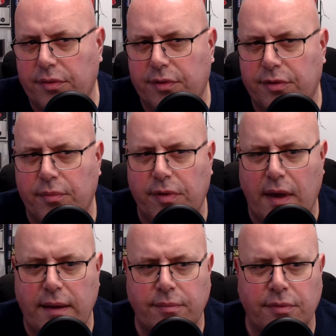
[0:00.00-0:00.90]

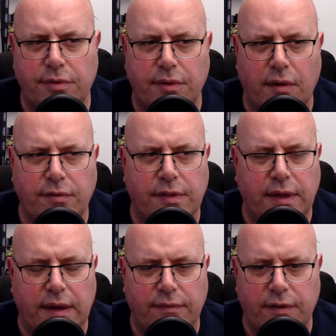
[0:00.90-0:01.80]
Sometimes,
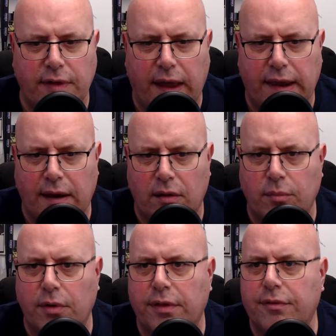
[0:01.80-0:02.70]
obviously, if you're taking a lot of
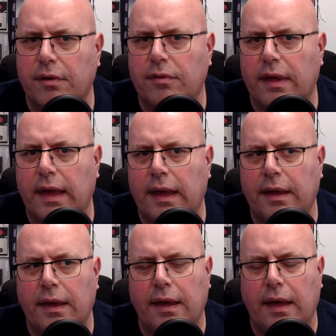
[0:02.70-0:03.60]
money through there
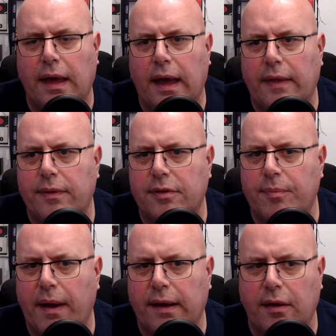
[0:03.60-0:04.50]
and there's a
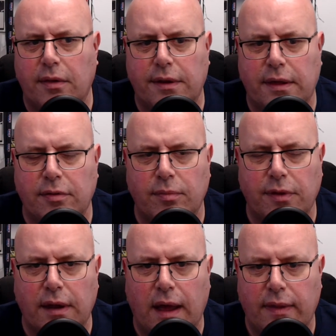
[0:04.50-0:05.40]
bank holiday or
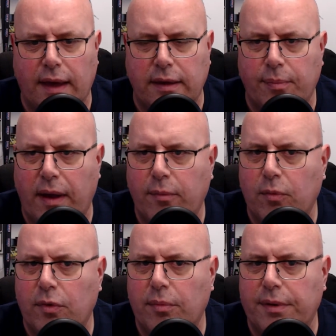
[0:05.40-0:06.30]
something like that, your
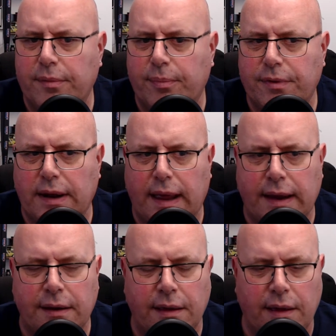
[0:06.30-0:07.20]
payment will be
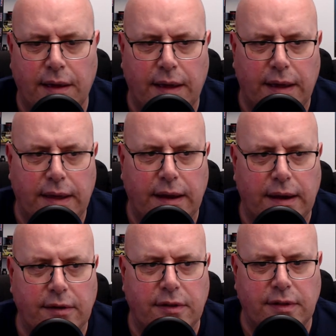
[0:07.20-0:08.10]
delayed. You can
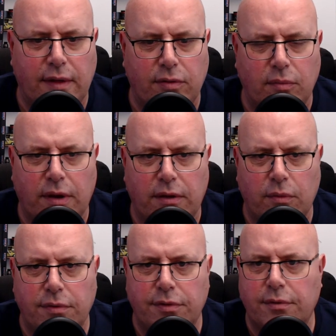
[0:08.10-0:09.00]
actually set up when you
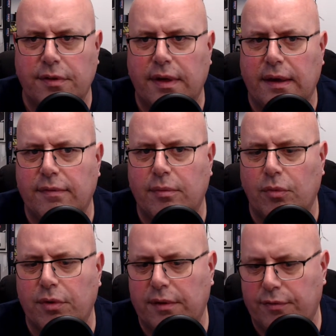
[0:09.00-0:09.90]
want to receive the
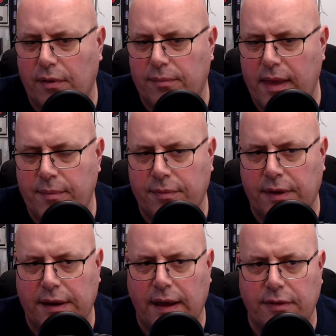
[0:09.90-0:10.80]
money from them.
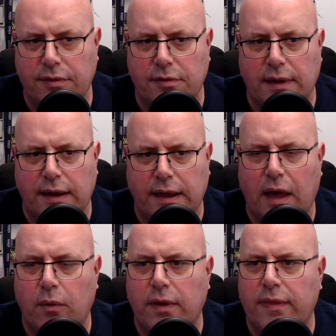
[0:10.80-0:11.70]
You can either just let it
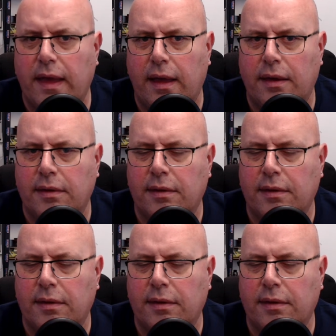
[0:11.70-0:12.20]
go in there,